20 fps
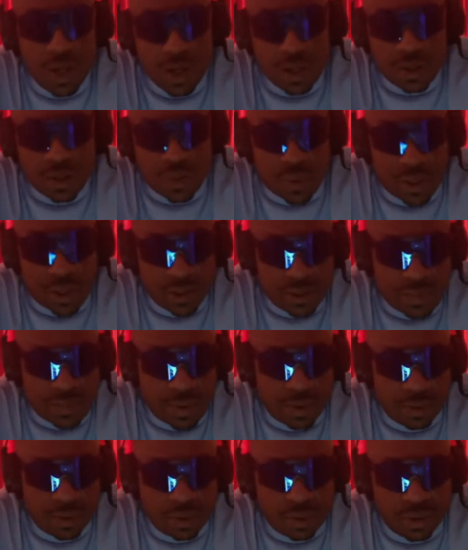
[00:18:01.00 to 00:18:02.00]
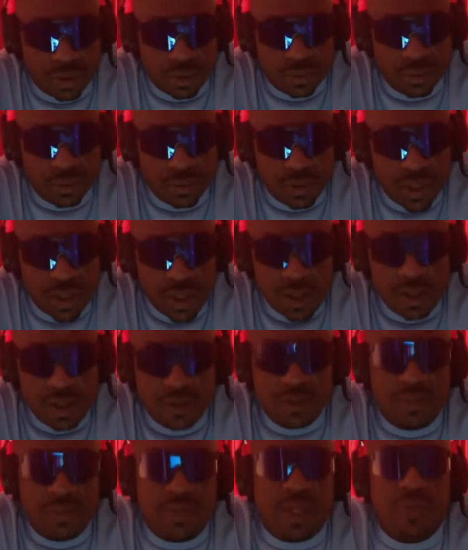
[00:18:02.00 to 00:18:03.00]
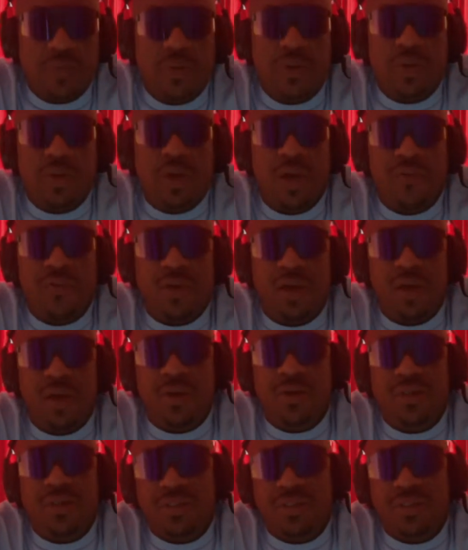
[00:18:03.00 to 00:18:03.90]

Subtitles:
the way it's supposed to. Sometimes when you have air in the